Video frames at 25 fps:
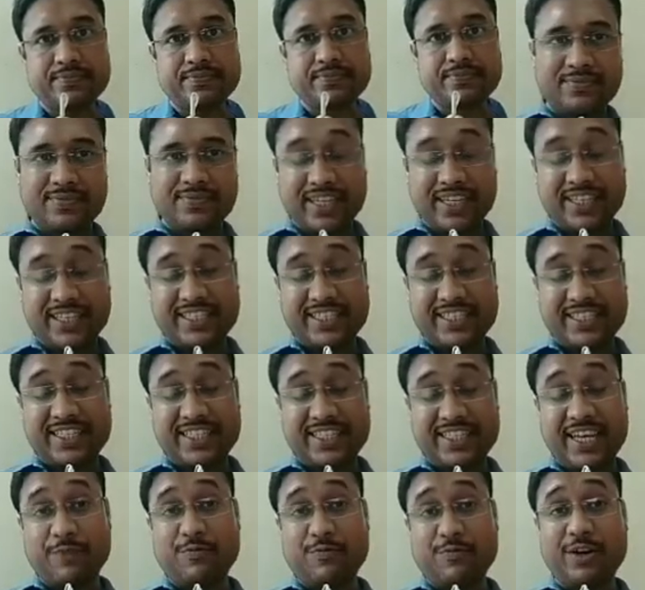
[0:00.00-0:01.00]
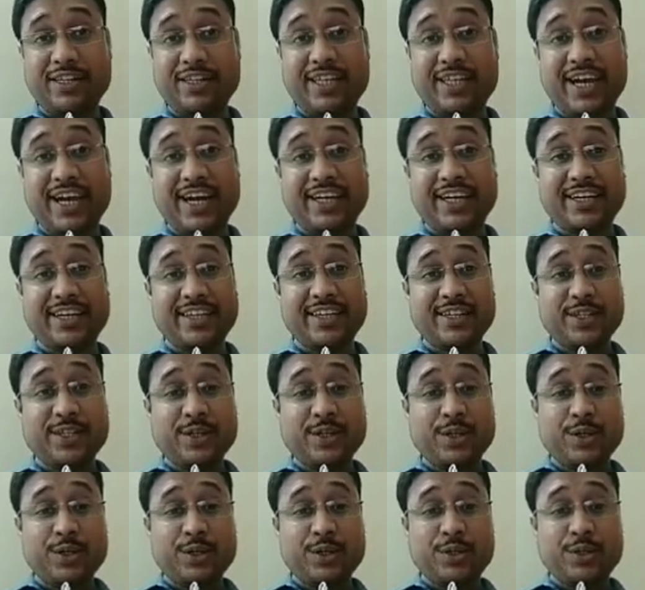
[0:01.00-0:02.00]
Yes, and for that
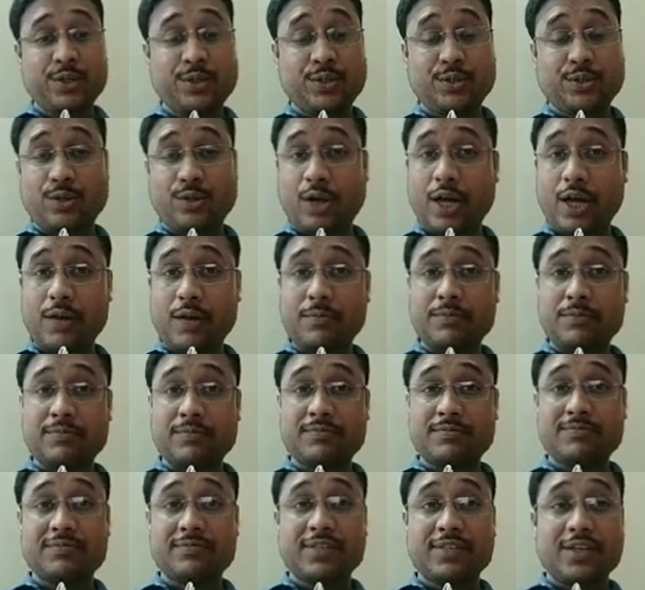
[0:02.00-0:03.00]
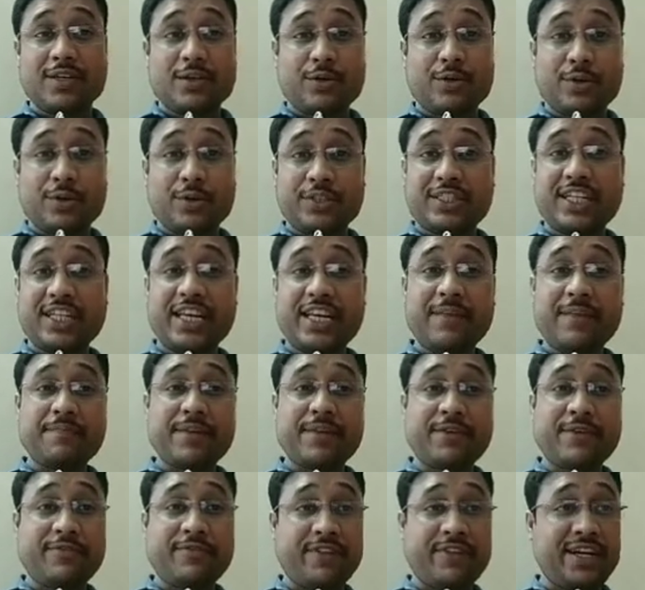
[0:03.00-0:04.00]
solve question number
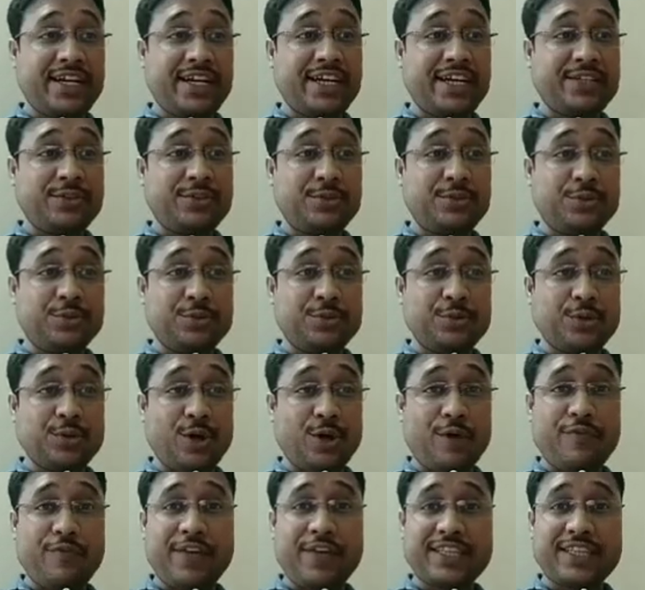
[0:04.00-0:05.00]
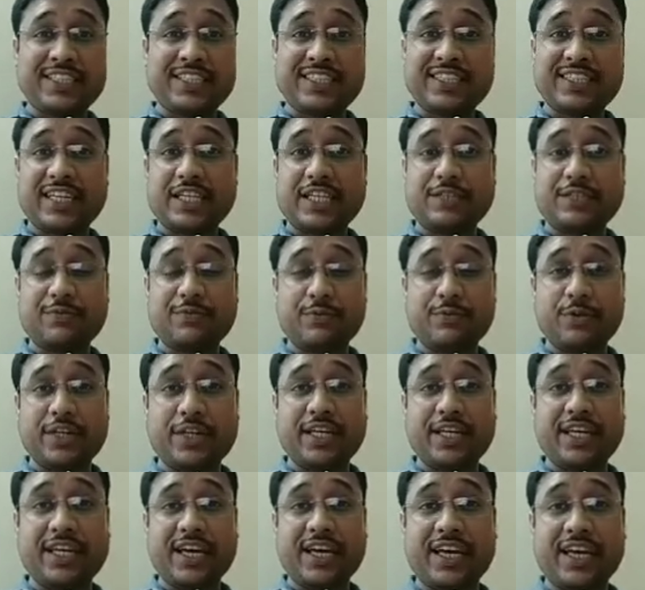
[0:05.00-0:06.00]
1 and 2 of exercise
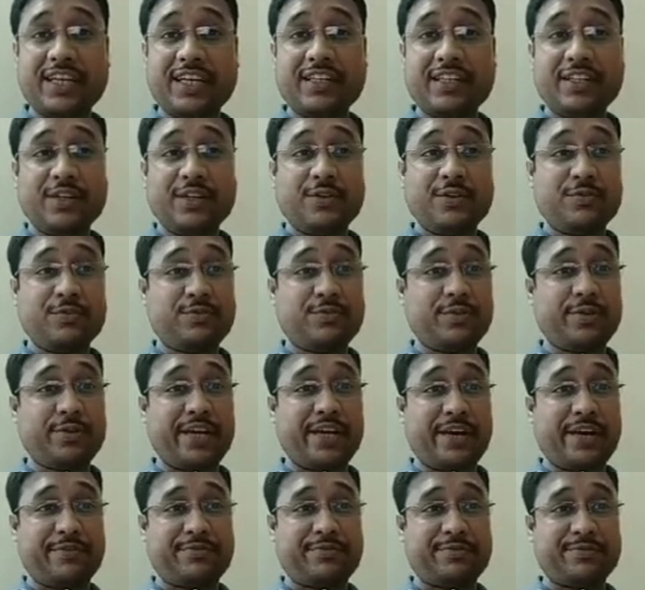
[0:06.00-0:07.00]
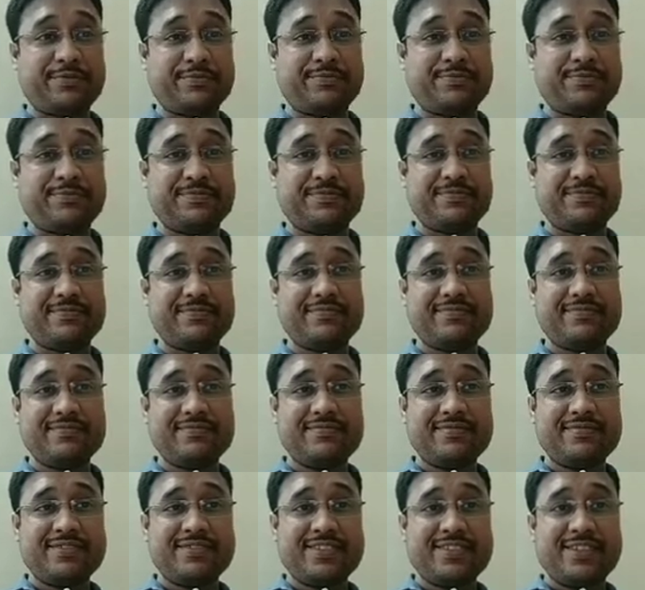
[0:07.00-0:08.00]
4E and 4F.
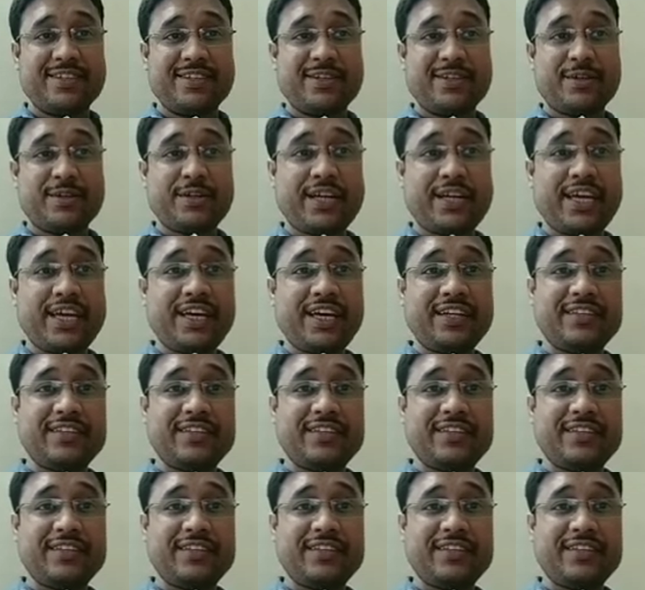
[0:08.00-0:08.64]
Okay,